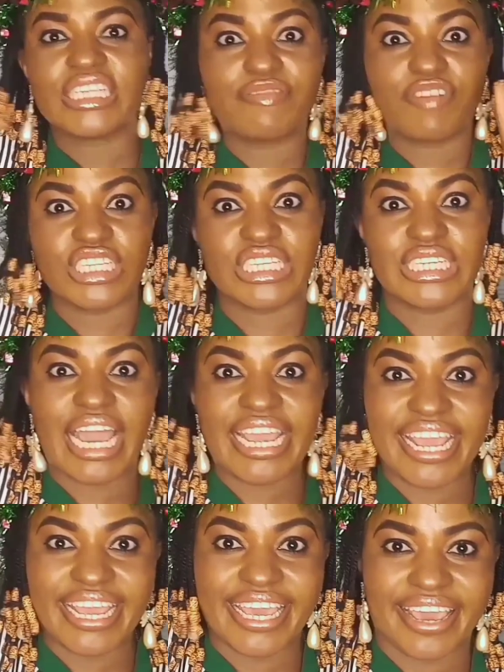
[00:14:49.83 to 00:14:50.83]
forty-nine
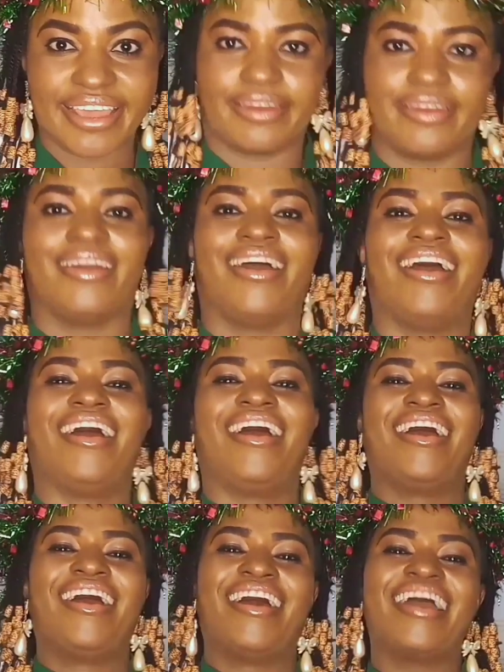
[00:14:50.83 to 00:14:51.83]
again.
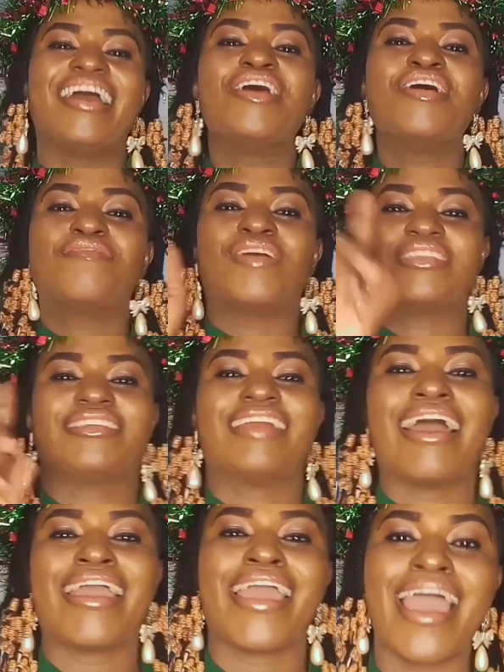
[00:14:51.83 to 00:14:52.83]

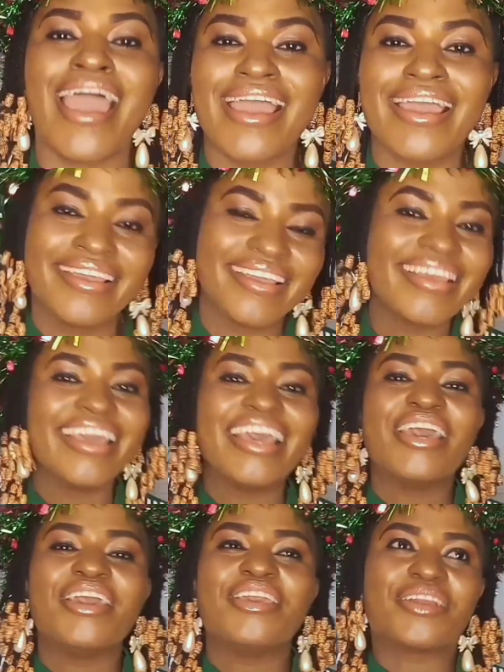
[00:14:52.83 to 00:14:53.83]
forty-nine, eh?
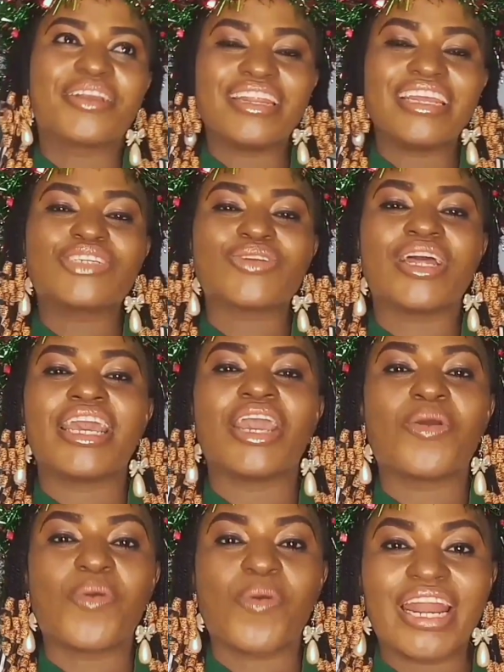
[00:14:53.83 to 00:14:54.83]
You could
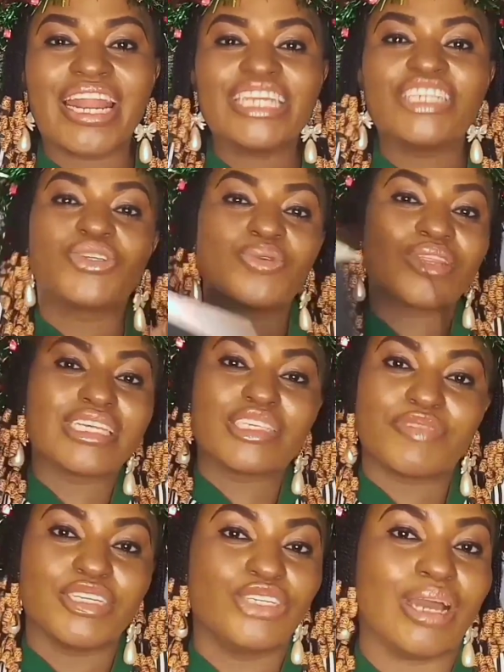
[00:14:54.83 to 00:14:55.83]
equally do this video